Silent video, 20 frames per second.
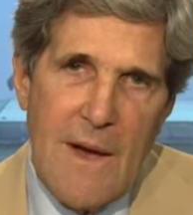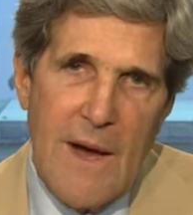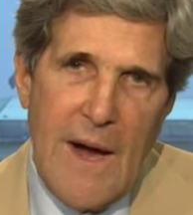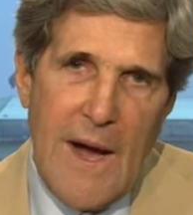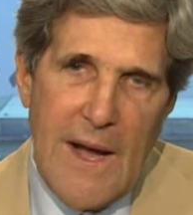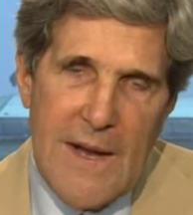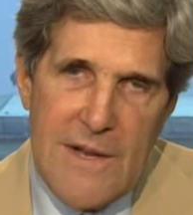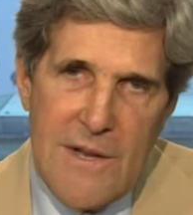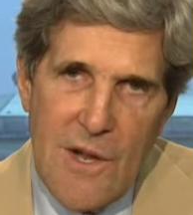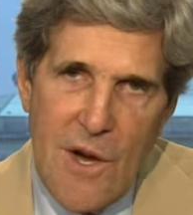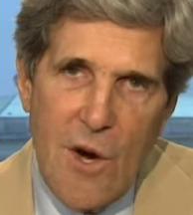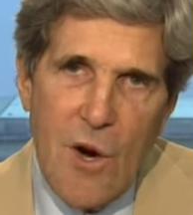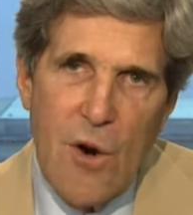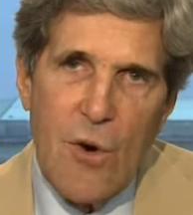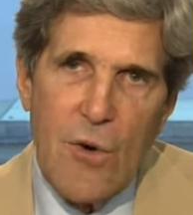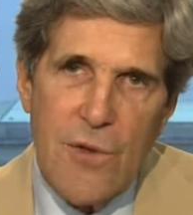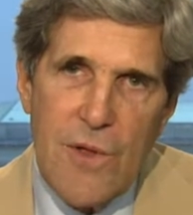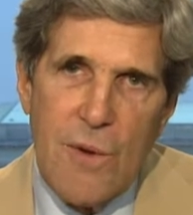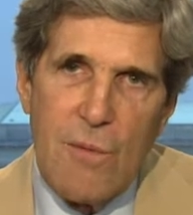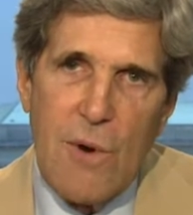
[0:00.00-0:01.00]
I
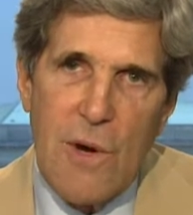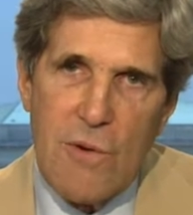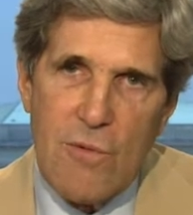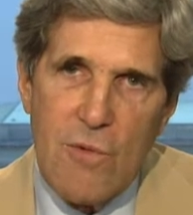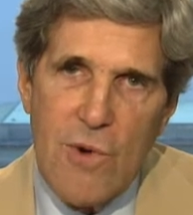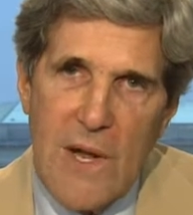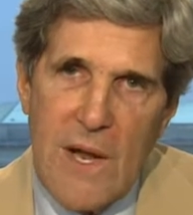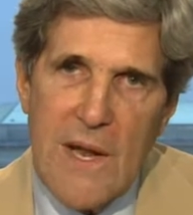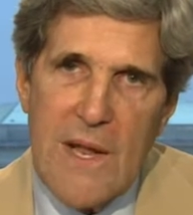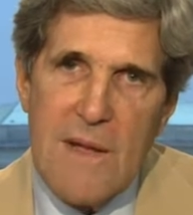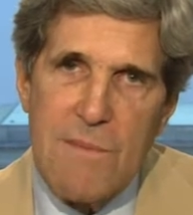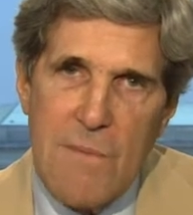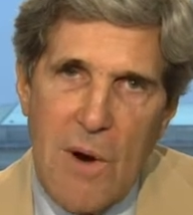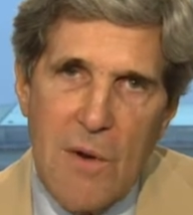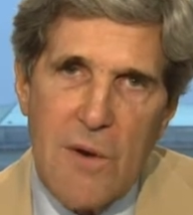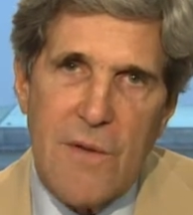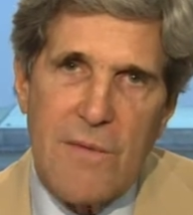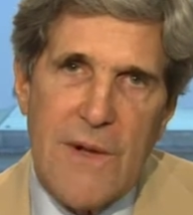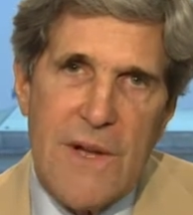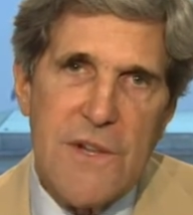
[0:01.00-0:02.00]
know that what really
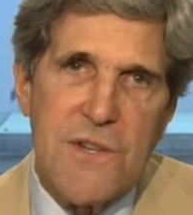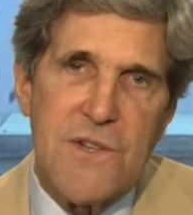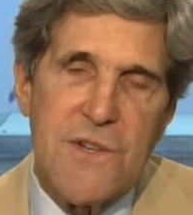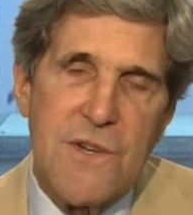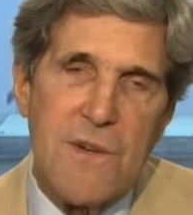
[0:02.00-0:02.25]
motivates